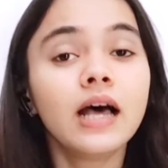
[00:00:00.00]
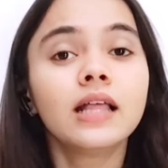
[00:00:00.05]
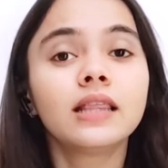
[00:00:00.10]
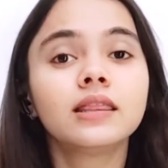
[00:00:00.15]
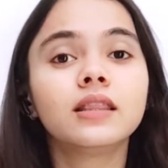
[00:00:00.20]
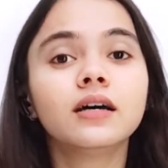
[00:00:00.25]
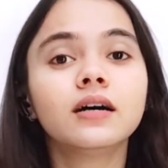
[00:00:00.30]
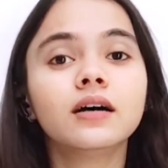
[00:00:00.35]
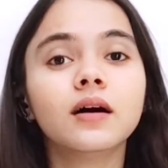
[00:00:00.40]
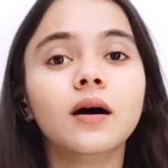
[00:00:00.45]

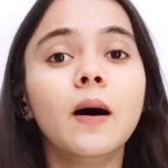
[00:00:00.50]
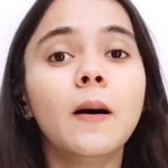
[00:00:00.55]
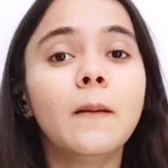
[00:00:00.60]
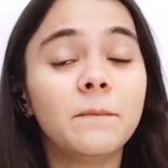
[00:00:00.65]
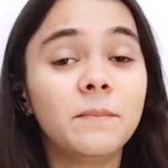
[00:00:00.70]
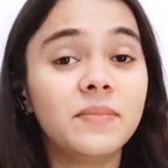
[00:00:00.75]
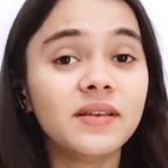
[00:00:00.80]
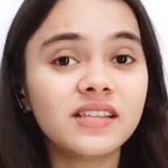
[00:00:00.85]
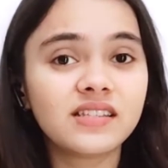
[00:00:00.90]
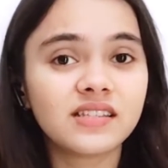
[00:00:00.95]
the
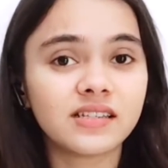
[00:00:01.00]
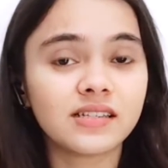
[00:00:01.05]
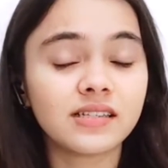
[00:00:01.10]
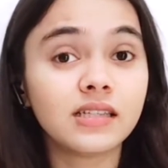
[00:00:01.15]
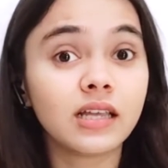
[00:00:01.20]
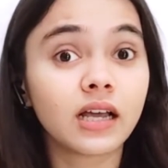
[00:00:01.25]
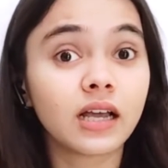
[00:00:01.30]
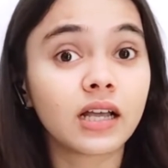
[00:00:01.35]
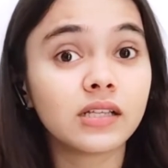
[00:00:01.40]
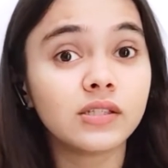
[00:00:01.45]
business,
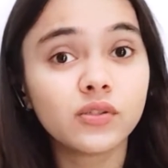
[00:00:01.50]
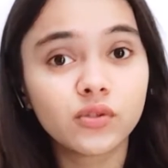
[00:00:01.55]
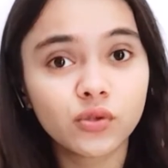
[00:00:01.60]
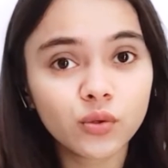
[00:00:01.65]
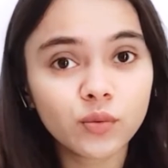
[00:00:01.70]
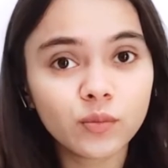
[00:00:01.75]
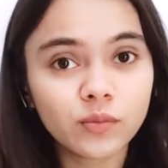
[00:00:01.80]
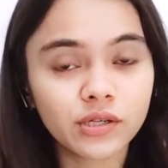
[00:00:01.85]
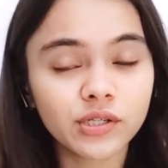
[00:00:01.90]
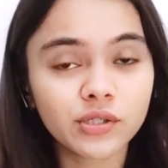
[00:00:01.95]
the
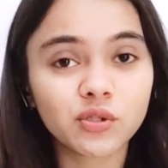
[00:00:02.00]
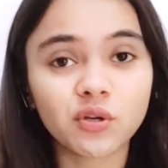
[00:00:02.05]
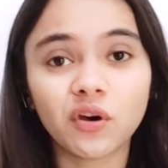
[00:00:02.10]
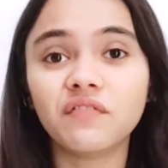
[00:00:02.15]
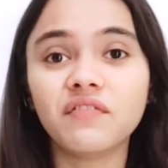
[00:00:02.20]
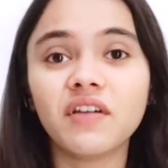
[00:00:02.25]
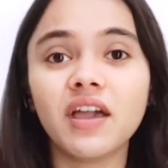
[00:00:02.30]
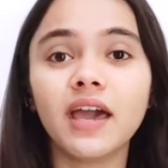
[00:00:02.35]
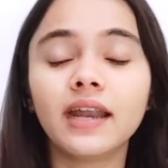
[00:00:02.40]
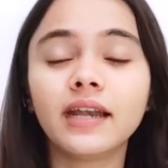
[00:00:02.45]
consumers of
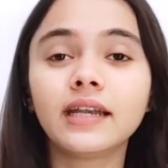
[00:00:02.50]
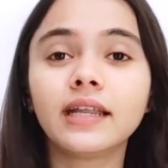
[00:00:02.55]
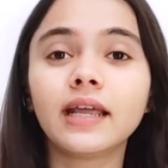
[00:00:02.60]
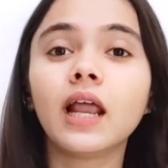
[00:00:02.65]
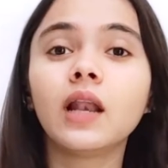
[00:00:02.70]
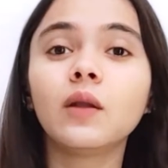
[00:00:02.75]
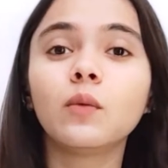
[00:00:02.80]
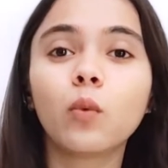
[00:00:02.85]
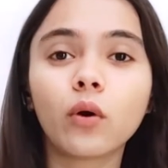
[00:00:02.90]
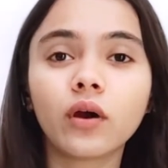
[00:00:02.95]

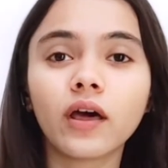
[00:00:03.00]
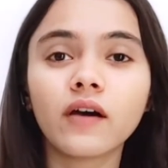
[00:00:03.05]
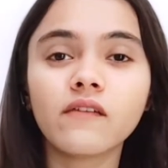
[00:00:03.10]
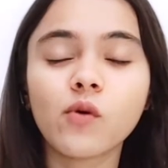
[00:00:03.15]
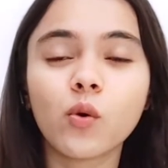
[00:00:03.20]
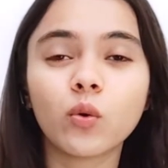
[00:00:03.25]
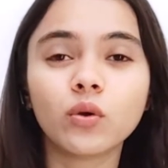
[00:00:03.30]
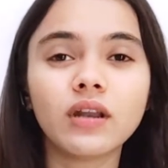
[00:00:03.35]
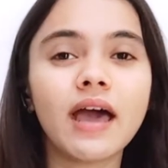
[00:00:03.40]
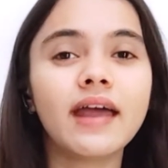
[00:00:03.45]
Airtel,
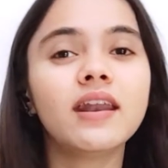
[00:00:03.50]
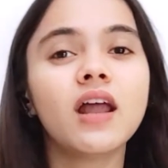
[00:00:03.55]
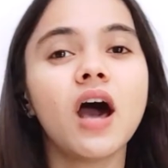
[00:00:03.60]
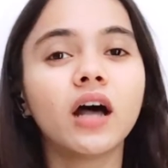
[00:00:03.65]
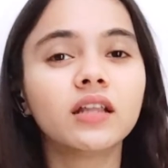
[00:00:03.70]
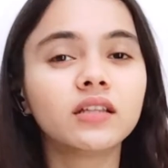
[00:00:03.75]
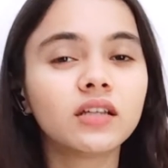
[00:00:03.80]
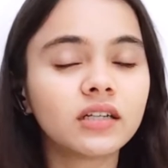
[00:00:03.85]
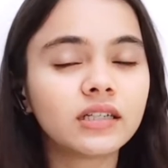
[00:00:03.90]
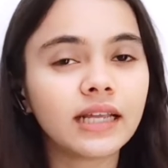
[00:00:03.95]
Vodafone and
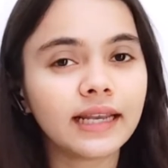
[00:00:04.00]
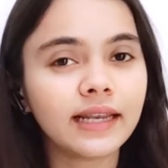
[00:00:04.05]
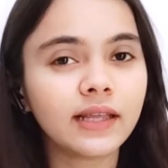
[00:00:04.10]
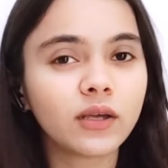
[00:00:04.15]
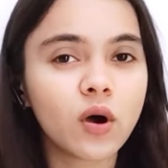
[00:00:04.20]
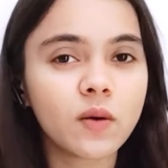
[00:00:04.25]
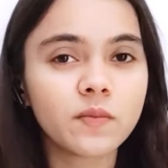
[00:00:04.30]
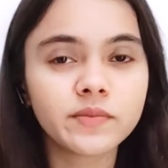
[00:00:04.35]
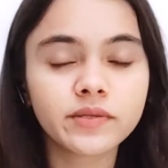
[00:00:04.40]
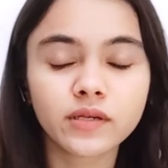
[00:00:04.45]
other
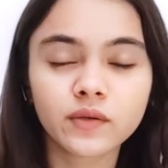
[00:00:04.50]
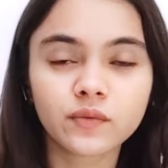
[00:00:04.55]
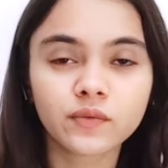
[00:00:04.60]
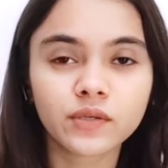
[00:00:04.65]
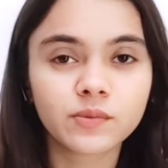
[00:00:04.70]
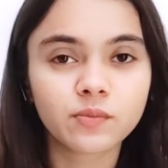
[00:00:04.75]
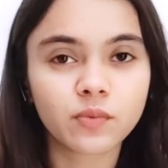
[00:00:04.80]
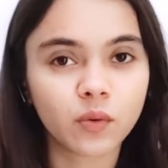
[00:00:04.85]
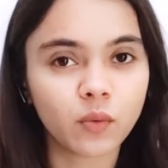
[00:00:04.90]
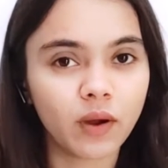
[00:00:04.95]
telecom service
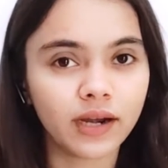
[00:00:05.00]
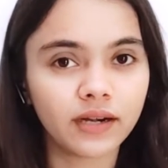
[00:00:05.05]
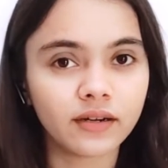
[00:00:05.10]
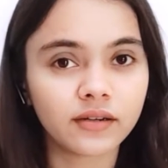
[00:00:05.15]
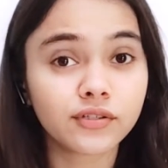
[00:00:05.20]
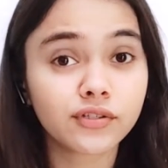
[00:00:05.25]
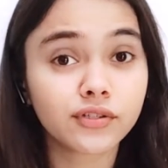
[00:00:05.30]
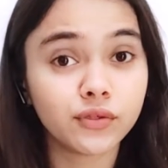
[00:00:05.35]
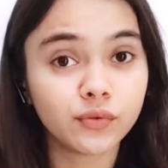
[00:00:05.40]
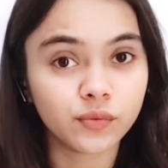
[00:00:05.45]

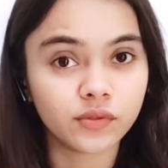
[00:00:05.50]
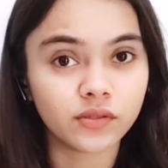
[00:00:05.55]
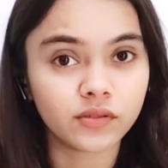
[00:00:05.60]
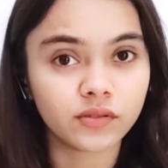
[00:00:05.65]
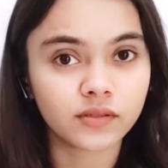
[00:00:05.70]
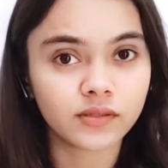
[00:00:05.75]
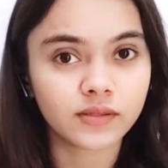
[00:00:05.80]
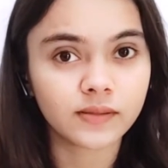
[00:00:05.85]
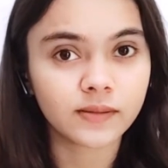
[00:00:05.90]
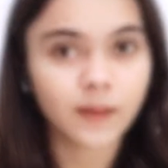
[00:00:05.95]
providers'
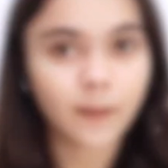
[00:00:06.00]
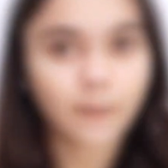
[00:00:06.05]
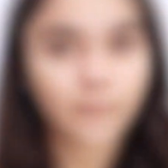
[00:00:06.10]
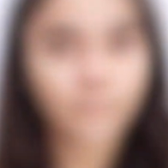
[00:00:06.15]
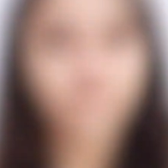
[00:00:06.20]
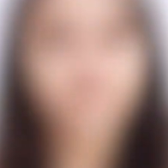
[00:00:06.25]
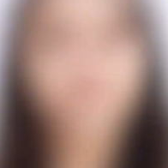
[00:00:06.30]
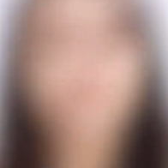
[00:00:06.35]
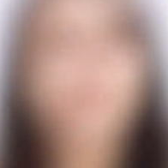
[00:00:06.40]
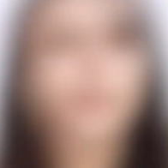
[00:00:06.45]
users.
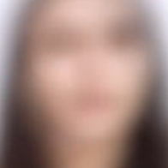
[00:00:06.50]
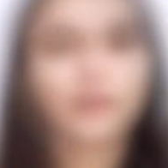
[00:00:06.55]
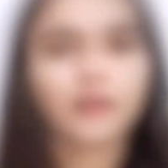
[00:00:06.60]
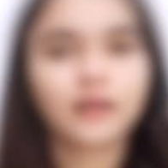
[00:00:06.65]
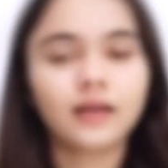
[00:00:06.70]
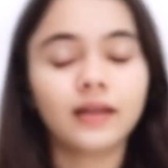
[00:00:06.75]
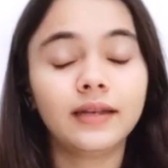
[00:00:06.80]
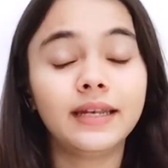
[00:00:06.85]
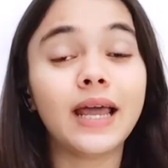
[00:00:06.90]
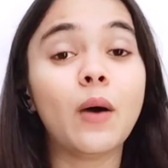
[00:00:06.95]

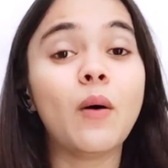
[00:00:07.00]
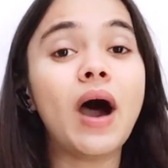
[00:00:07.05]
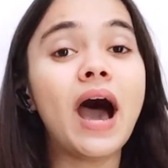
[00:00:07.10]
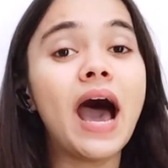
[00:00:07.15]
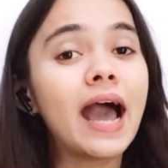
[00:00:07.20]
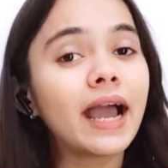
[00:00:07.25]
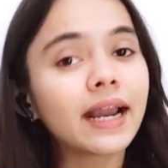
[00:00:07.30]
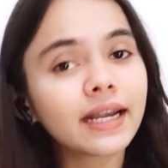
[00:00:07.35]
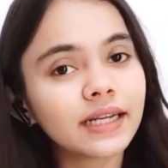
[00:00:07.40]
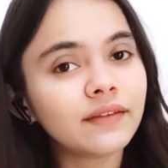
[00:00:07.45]
Now
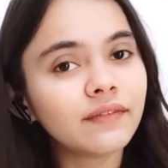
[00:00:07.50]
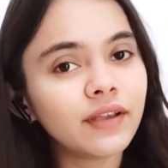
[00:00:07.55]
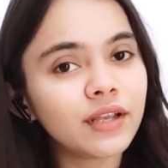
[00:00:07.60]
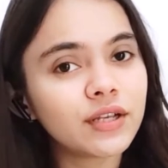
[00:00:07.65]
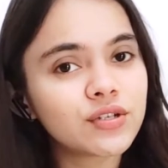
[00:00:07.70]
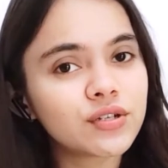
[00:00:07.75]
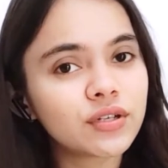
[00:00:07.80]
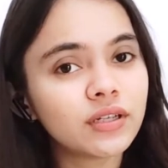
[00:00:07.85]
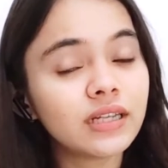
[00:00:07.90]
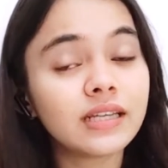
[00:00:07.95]

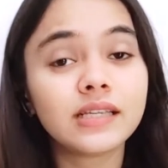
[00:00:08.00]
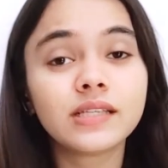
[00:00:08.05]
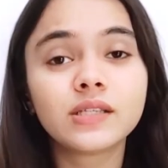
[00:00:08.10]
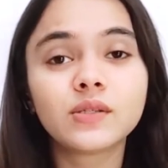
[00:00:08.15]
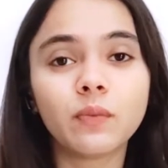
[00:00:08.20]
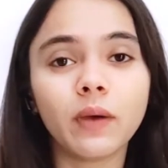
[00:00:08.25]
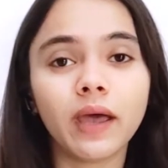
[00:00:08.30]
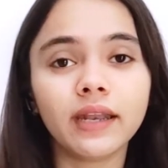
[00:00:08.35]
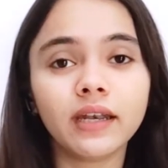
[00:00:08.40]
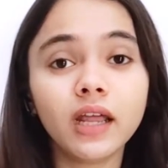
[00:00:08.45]
activation is
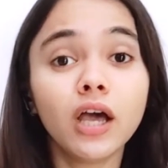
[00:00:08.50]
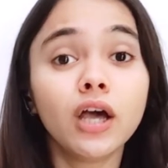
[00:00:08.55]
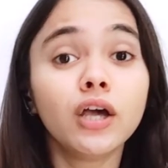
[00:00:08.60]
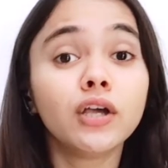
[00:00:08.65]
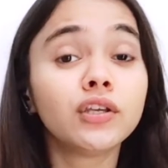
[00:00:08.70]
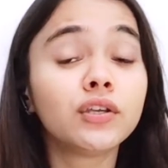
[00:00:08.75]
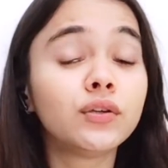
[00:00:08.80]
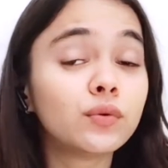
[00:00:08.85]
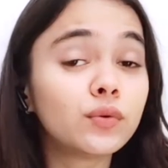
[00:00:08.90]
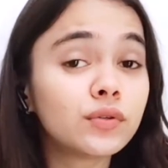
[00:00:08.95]
when
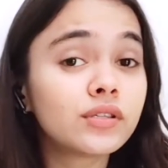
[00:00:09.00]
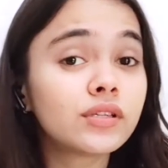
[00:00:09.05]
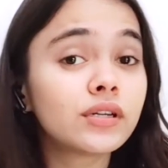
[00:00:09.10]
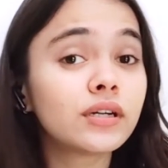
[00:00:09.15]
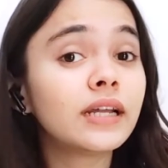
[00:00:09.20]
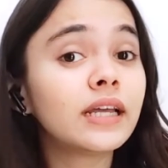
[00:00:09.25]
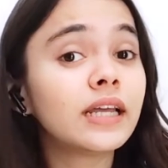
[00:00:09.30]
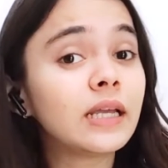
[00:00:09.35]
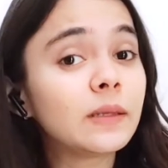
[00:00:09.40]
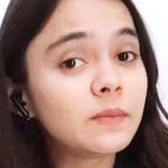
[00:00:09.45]
user
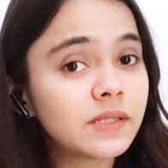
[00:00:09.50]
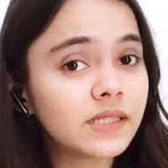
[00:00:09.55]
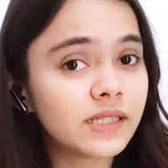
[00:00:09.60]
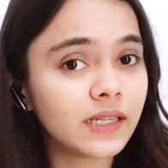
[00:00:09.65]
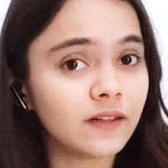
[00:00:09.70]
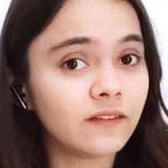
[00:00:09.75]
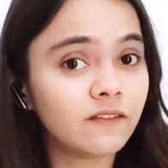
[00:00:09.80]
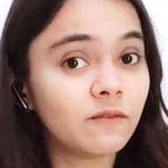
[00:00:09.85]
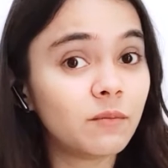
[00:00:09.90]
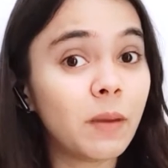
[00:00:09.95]

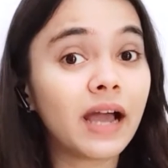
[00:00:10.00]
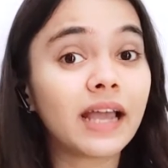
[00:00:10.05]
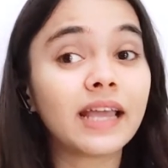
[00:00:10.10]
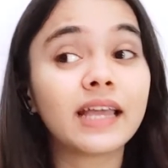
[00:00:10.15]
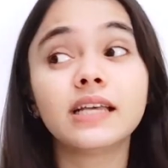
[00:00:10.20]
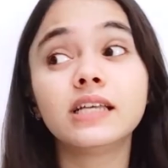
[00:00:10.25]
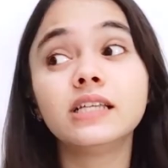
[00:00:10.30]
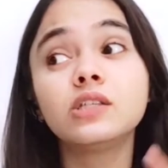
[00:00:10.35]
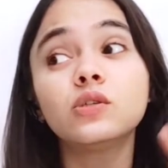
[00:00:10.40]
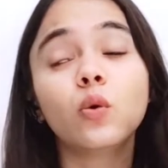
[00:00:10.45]
himself by
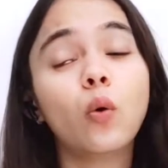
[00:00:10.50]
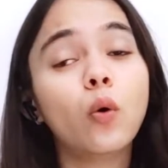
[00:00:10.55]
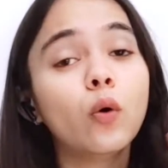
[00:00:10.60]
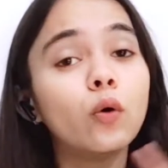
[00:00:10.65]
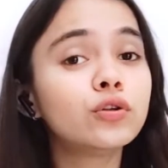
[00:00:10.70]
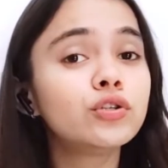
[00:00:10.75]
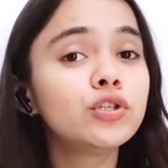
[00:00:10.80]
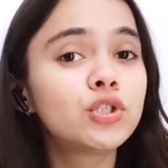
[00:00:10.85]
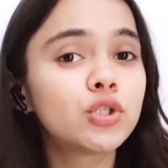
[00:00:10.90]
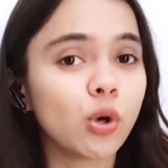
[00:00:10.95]
his
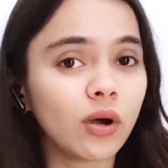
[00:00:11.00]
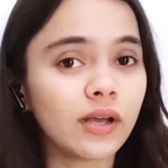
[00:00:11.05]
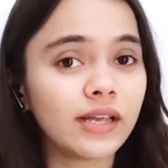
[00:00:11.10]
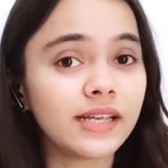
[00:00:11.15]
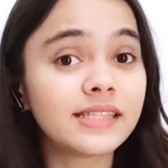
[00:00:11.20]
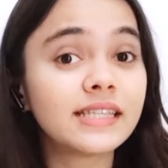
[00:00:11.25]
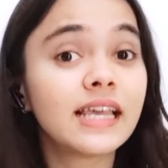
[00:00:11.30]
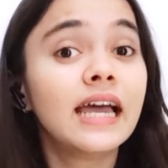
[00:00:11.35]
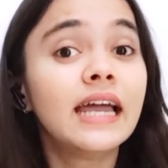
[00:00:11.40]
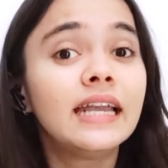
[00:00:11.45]
own
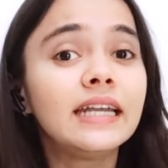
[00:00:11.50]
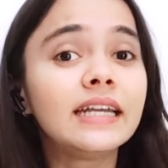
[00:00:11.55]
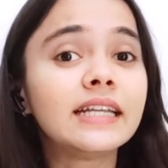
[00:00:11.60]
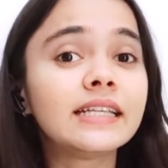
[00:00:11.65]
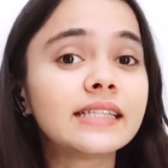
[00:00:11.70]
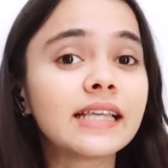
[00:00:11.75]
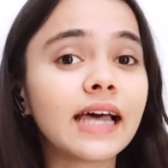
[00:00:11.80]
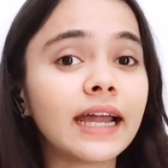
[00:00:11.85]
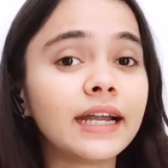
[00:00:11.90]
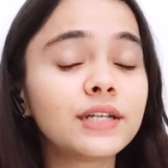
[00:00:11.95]
choice
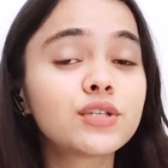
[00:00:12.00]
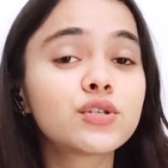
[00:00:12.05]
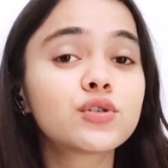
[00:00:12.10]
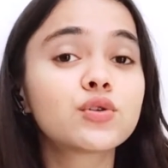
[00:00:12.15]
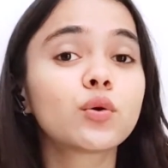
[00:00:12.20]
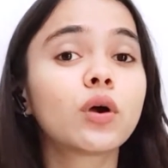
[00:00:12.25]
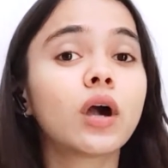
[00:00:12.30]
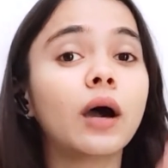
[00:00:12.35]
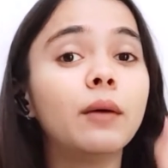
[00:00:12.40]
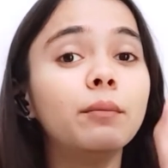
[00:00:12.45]
decides to
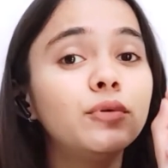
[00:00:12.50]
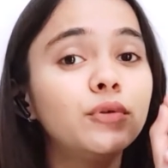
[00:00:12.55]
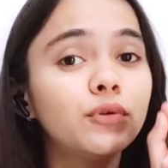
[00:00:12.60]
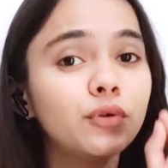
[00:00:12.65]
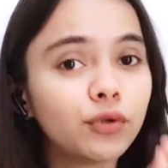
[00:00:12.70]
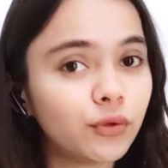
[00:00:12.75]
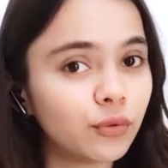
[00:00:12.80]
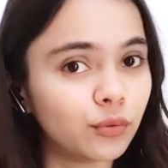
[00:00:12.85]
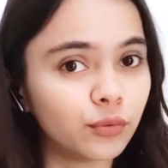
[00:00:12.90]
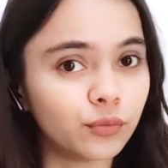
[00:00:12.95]
come to you.